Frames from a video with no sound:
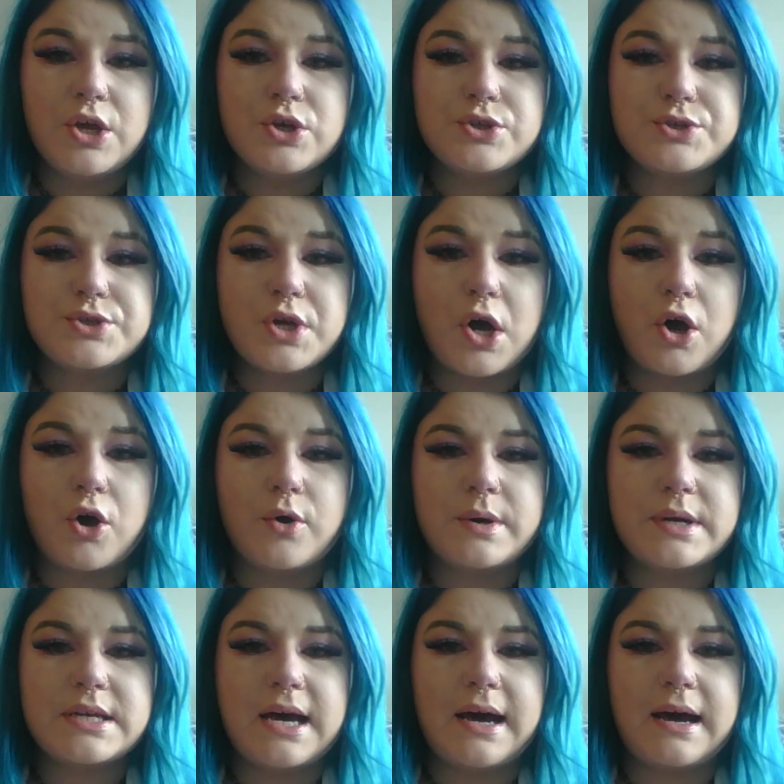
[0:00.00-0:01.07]

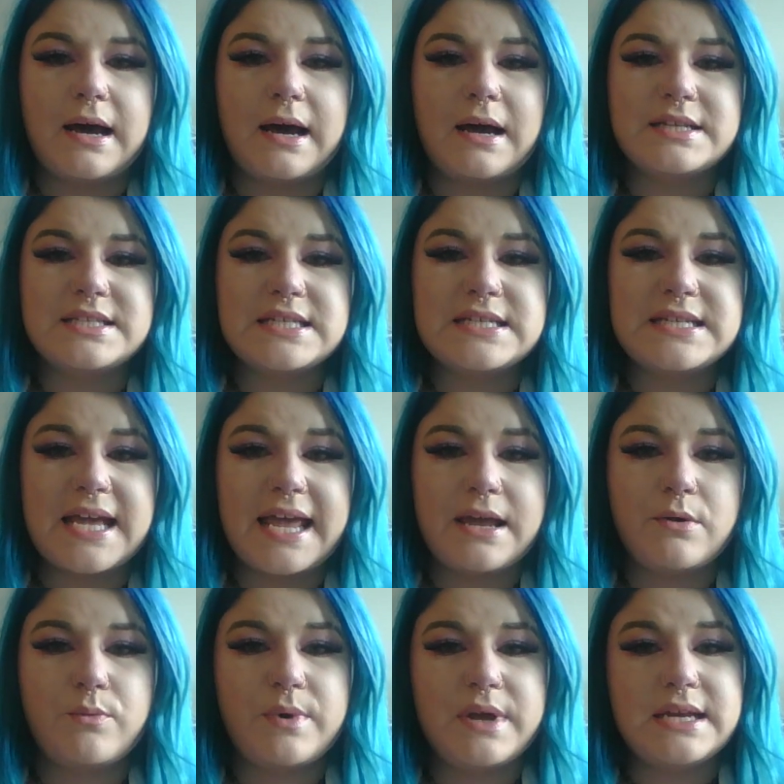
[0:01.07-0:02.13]
So
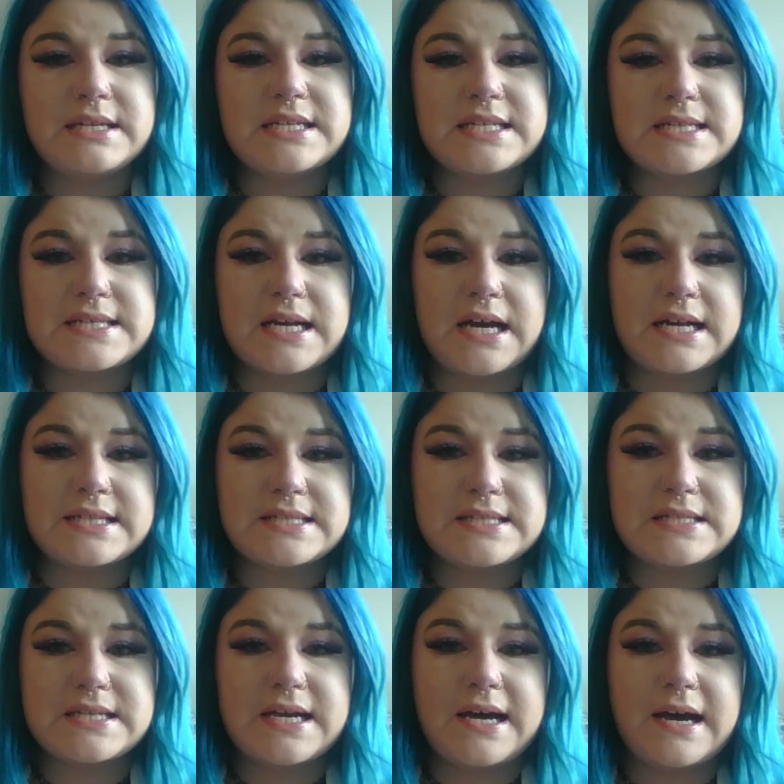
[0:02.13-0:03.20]
today we
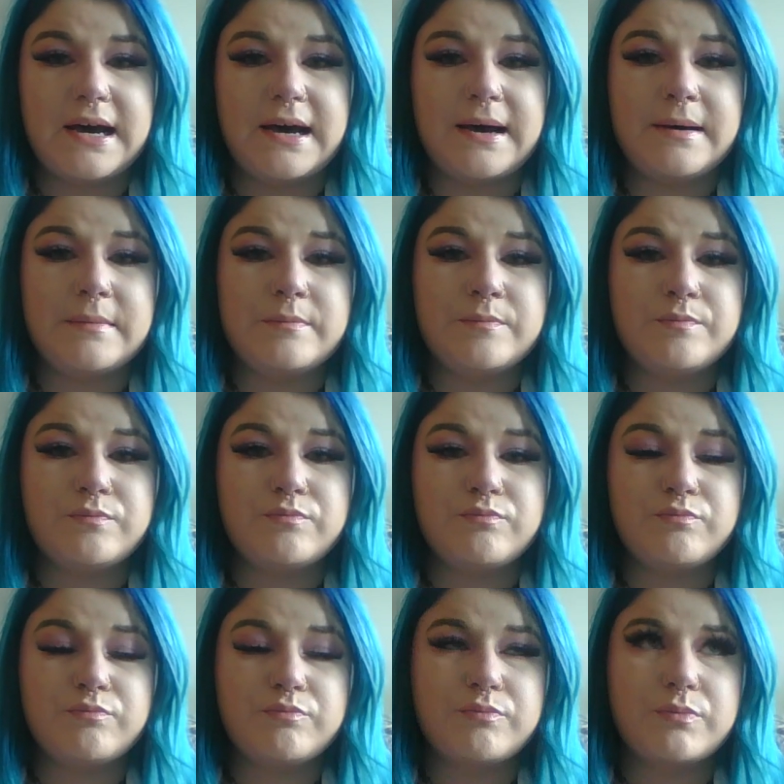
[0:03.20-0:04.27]
discussed
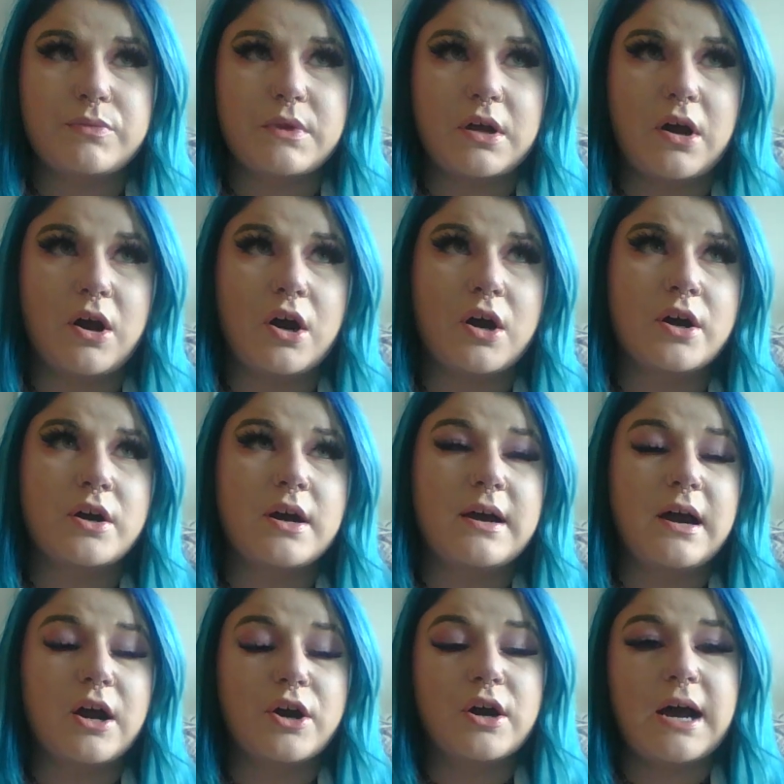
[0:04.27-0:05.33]
our
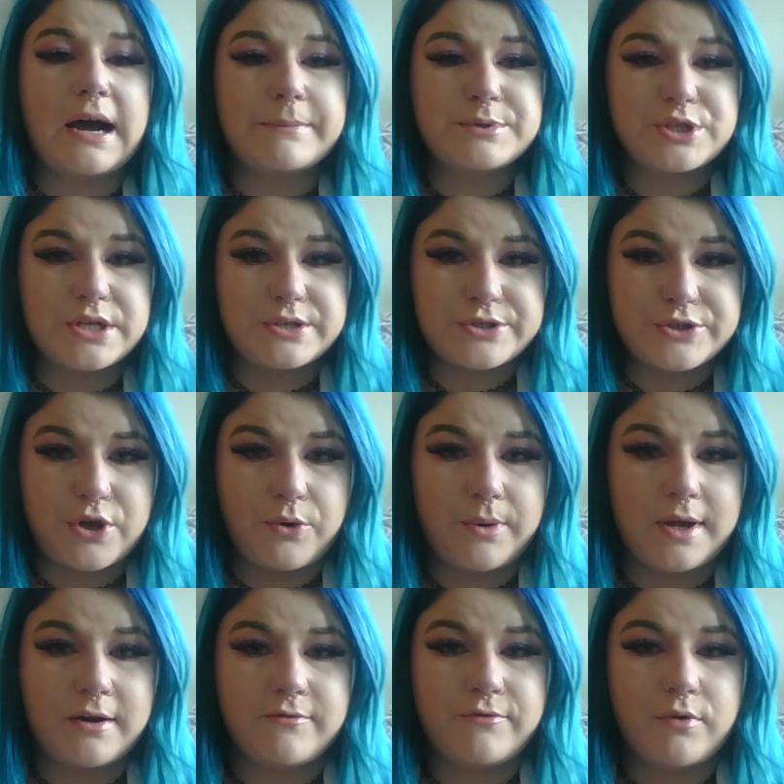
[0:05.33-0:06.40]
options
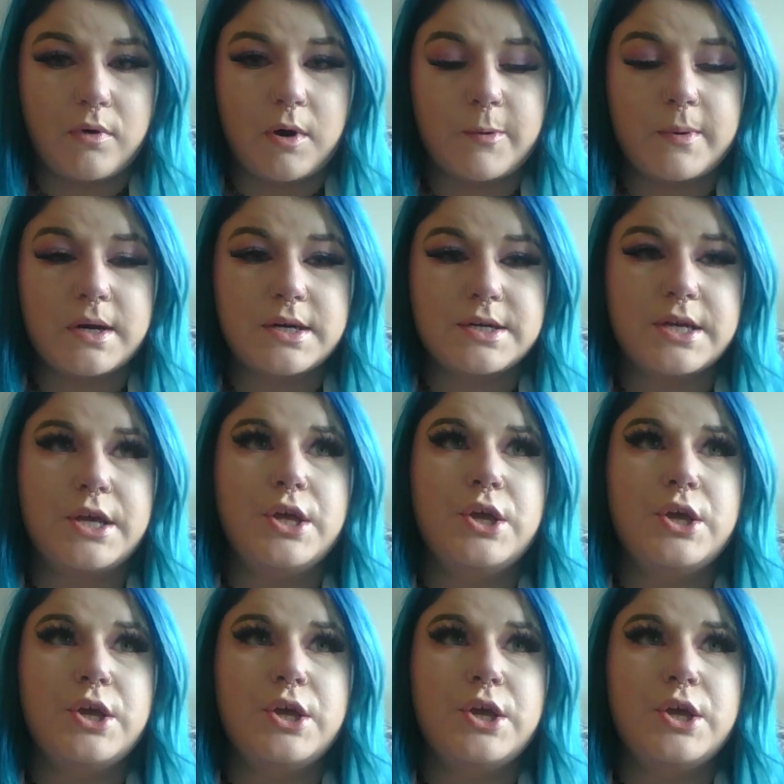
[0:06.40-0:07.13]
going forward.